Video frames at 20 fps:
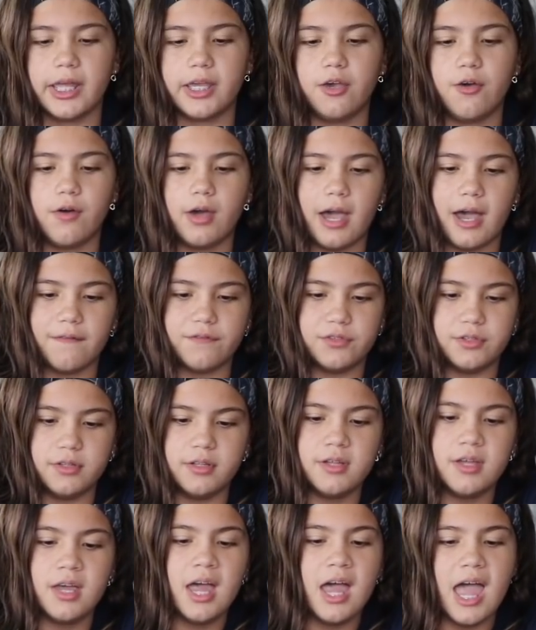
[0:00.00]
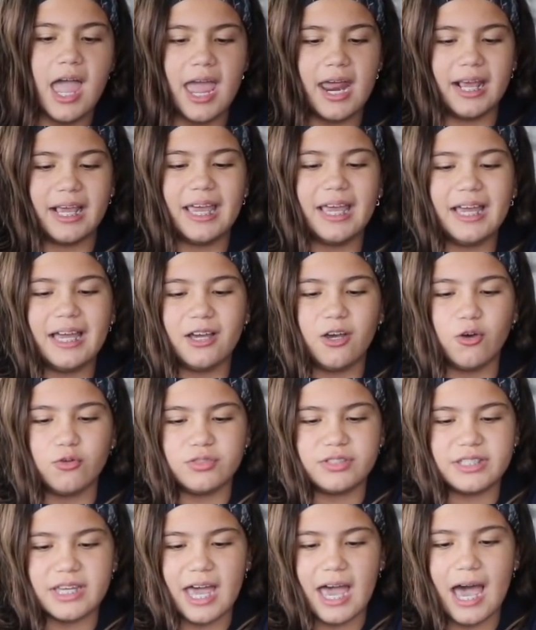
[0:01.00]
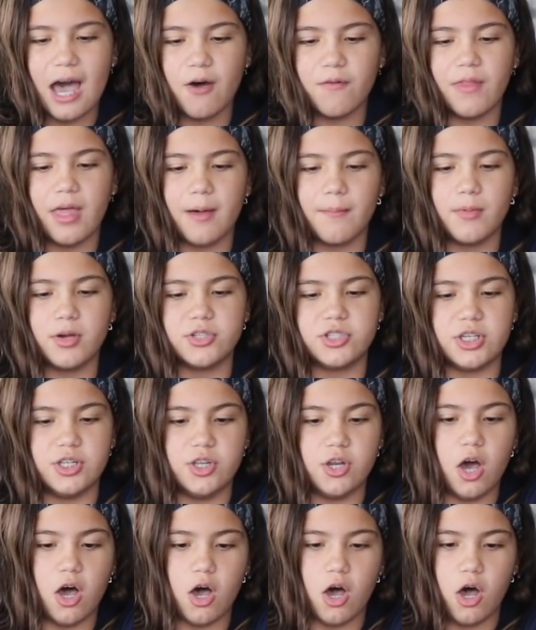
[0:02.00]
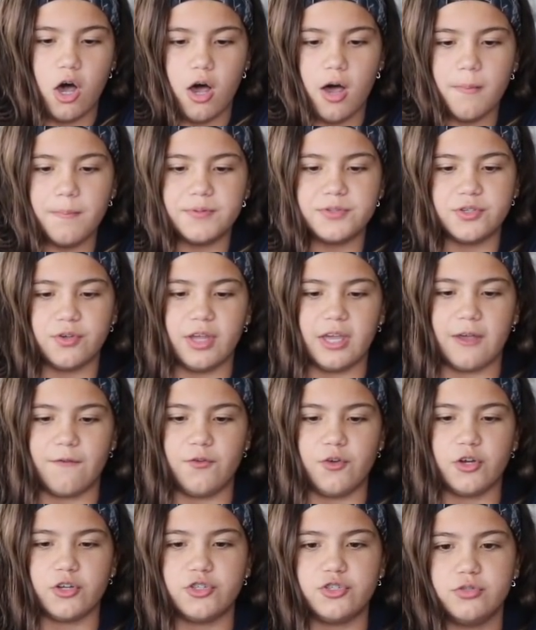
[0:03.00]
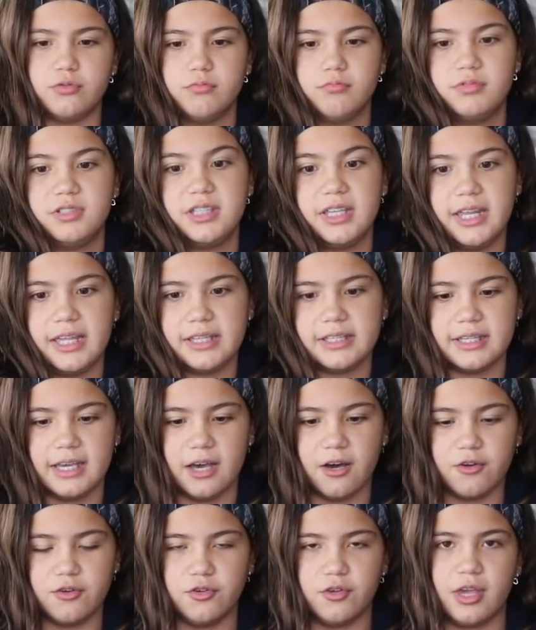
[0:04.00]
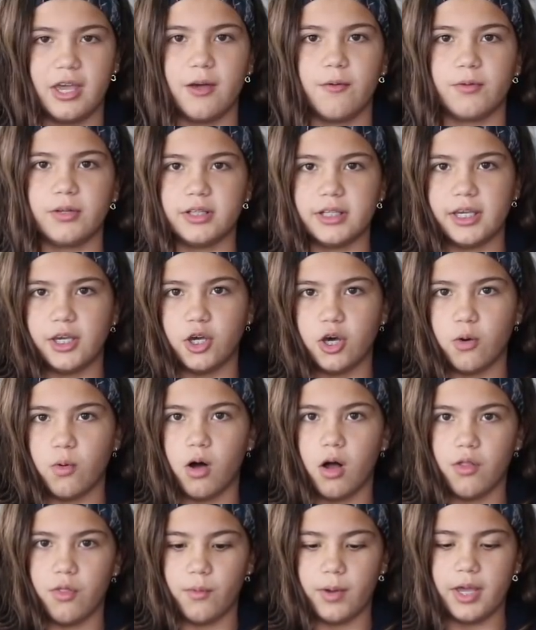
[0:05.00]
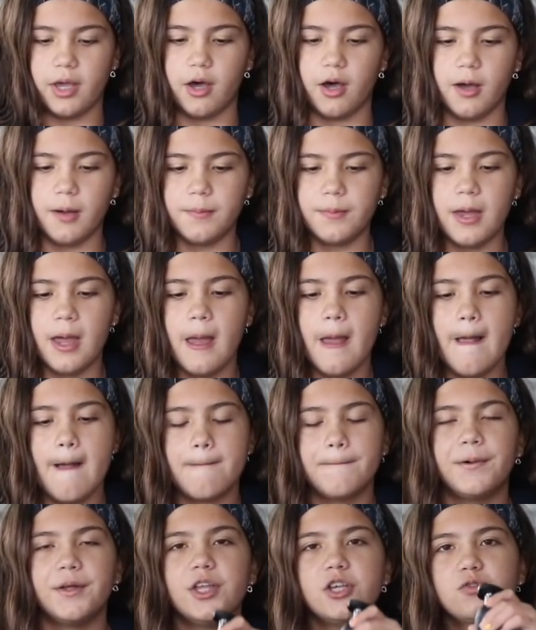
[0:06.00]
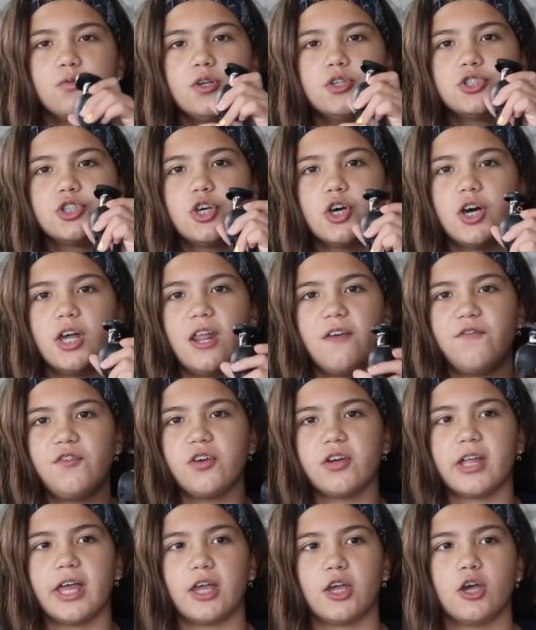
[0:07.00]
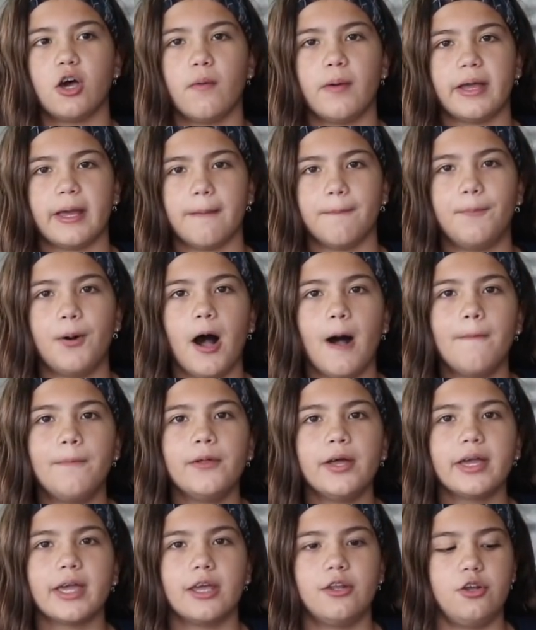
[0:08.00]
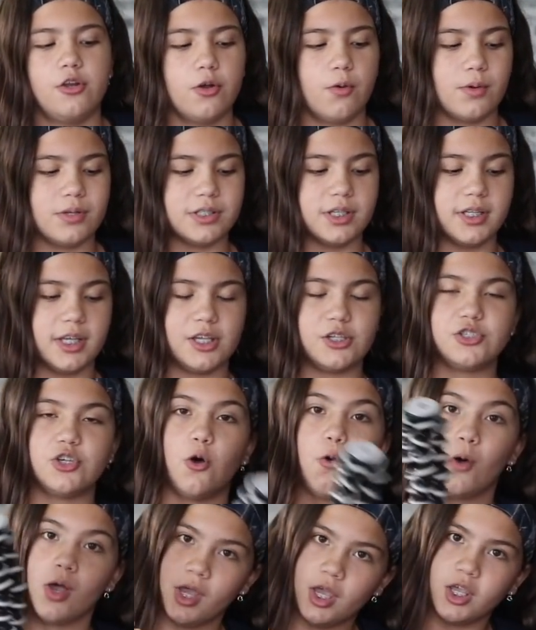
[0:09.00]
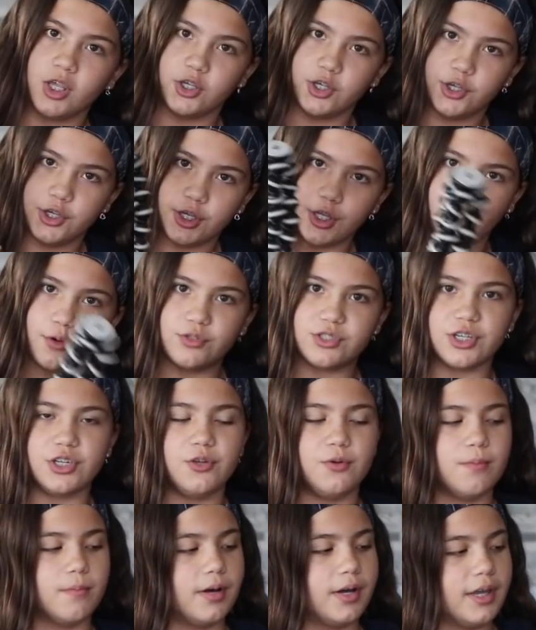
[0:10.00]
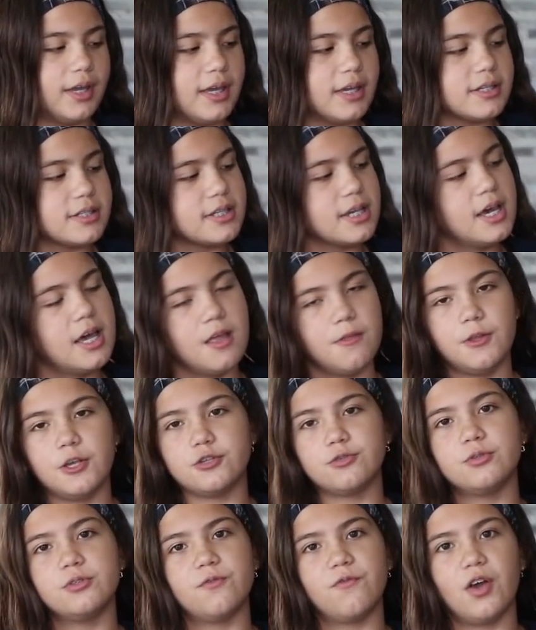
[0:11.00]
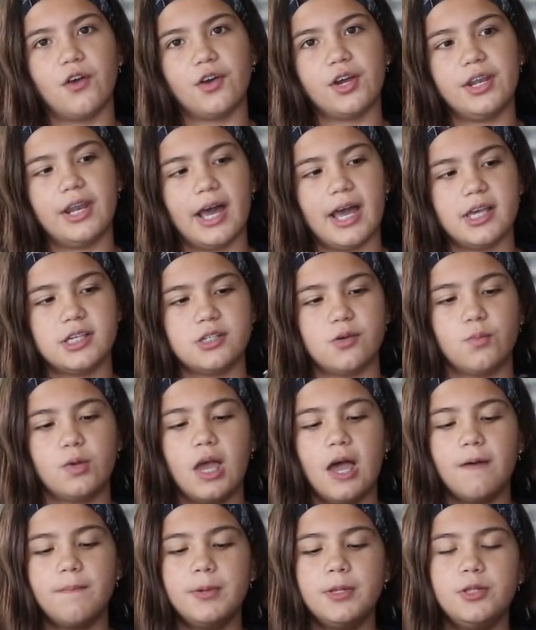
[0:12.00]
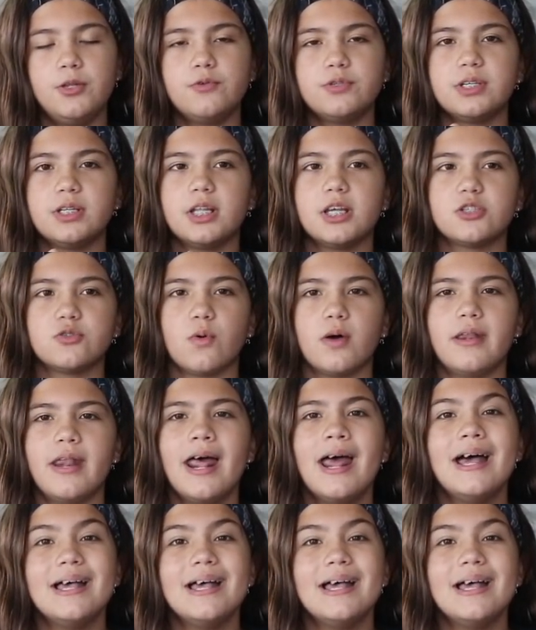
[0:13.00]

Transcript: like you have and it can't go down that much and not up. So like if you're sitting down, you can't really go all the way up. But this one's good if you're like going in public and you don't want something so huge and humongous. This one's very nice, and we have been using this one